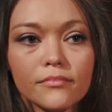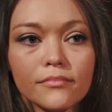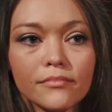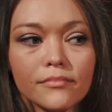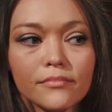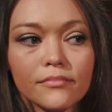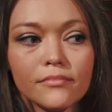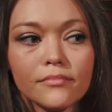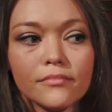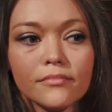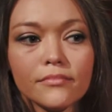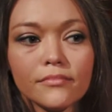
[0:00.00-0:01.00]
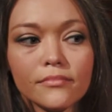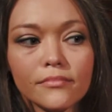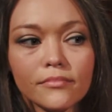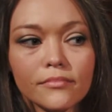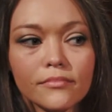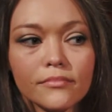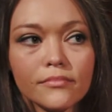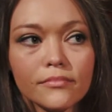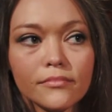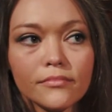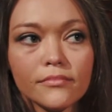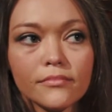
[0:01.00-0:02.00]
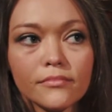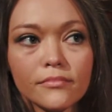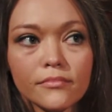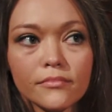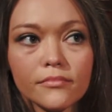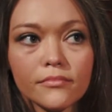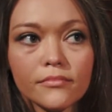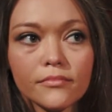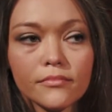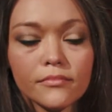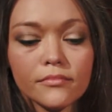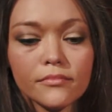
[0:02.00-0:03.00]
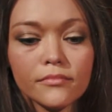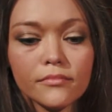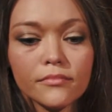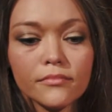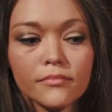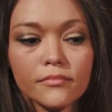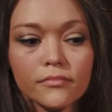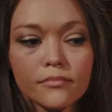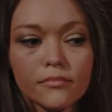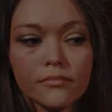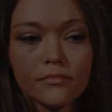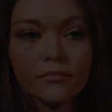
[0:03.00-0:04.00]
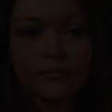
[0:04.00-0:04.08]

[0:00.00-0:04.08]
[no speech]